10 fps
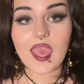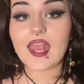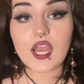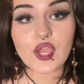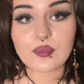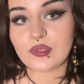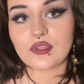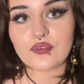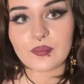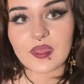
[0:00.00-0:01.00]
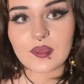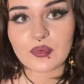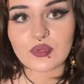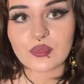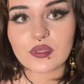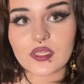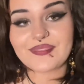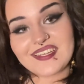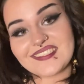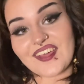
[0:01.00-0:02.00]
Hello beautiful people,
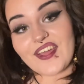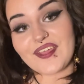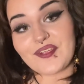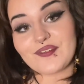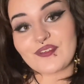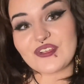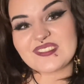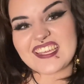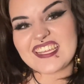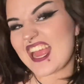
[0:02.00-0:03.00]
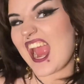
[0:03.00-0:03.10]
it is I, Rosie.